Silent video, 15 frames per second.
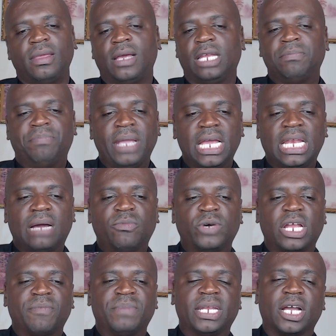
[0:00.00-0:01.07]
And Balaam
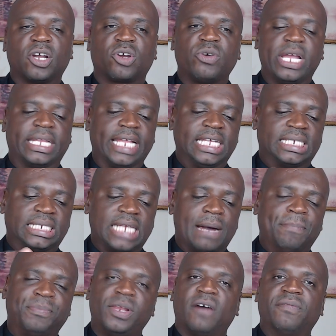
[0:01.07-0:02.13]
would have been a great
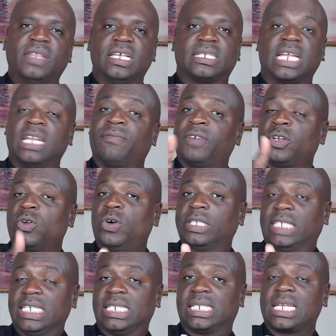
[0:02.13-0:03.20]
example of this. And if you
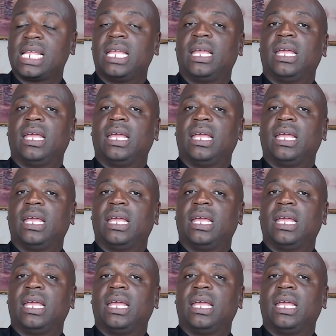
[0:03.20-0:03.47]
notice,